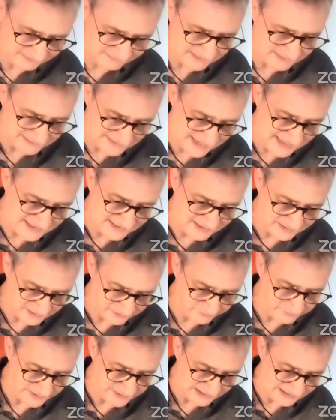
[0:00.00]
again, is
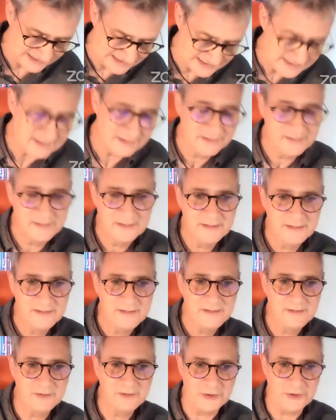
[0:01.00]
a really
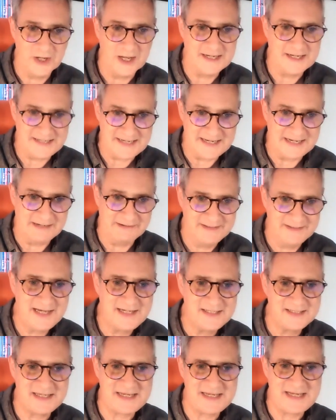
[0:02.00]
good idea. It
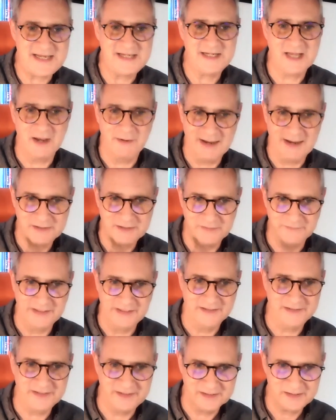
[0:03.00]
takes the ego out of
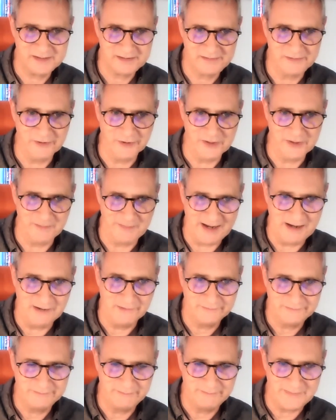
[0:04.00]
it. It's not
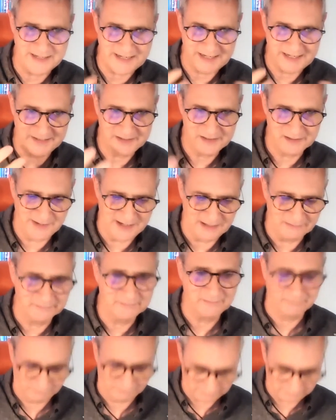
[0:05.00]
about me, it's about...